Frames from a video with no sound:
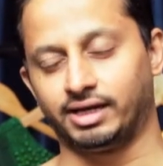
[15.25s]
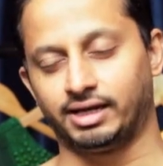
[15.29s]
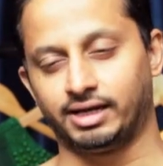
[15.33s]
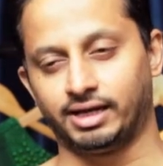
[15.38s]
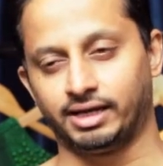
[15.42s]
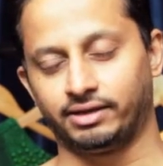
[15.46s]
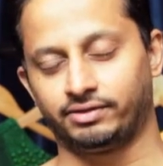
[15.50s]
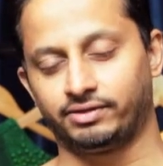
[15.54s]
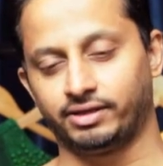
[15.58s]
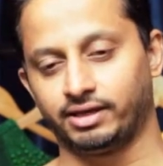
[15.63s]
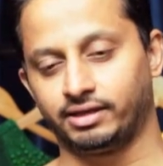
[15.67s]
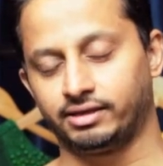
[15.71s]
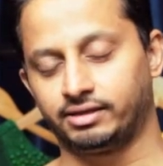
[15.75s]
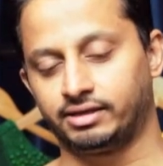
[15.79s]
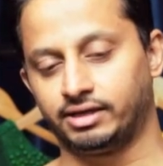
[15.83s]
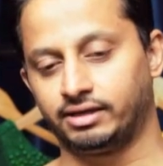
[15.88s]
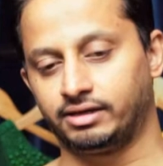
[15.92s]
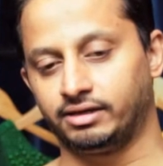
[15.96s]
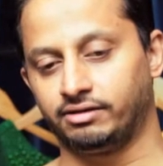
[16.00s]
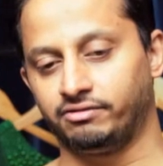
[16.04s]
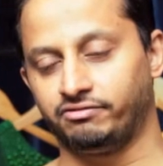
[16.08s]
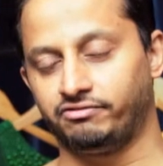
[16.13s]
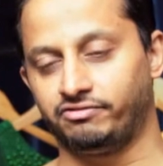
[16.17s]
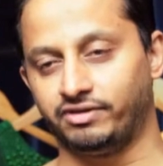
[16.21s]
And I think
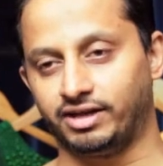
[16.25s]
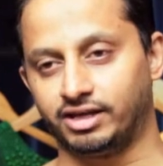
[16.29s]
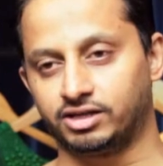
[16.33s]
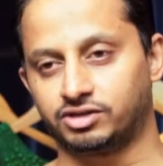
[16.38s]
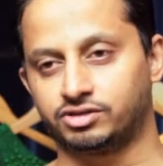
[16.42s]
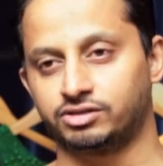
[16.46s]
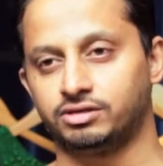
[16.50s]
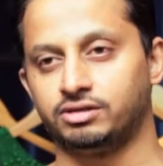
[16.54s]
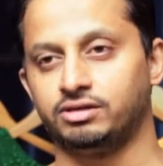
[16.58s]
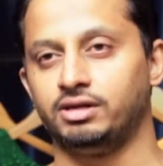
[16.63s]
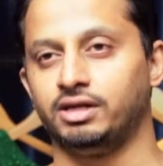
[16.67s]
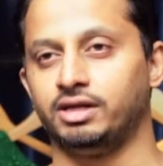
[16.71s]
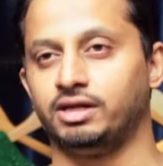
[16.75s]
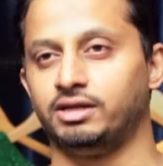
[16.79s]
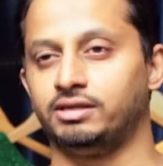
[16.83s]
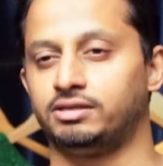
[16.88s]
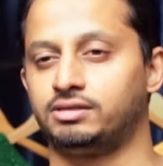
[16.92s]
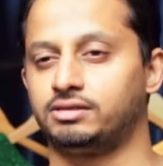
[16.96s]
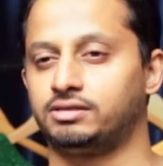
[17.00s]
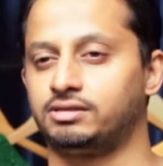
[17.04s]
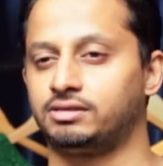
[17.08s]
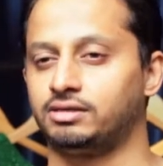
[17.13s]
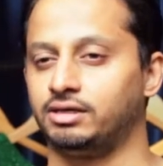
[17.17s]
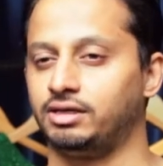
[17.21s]
that in fashion,
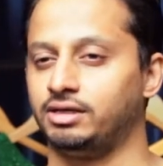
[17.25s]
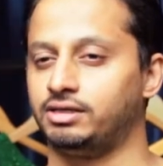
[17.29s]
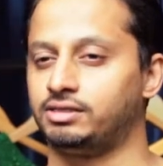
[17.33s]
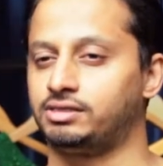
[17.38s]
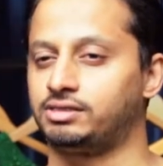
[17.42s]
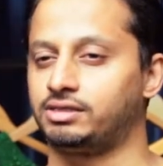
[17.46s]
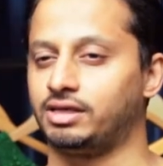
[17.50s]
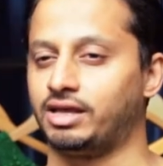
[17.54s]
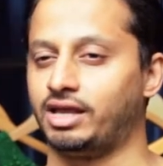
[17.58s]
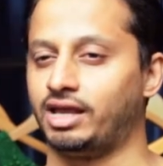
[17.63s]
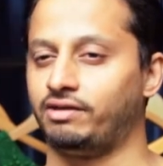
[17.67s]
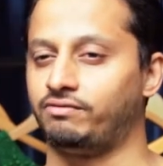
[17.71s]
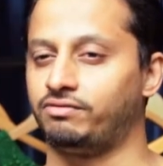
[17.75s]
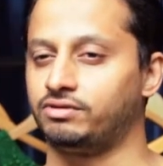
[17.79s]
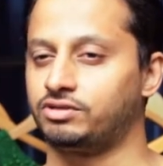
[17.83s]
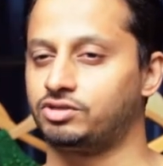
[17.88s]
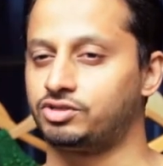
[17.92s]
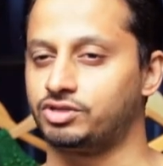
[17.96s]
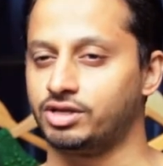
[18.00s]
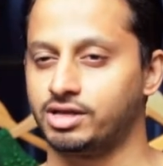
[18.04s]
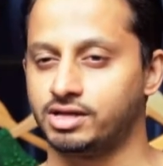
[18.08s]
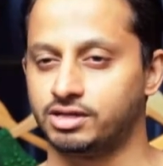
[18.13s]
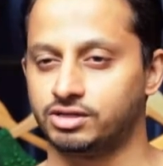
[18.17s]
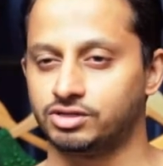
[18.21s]
it's ever
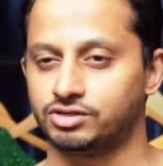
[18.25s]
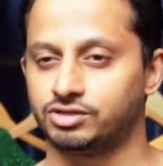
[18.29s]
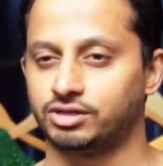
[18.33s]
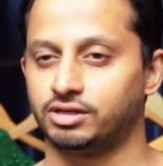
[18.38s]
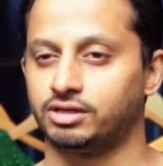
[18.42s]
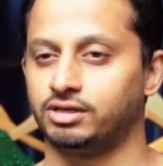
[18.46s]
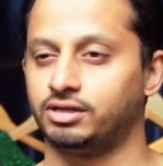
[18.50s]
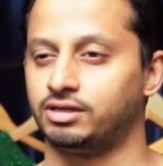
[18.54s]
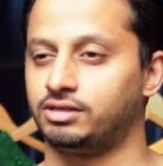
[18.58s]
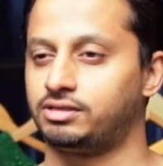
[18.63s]
changing.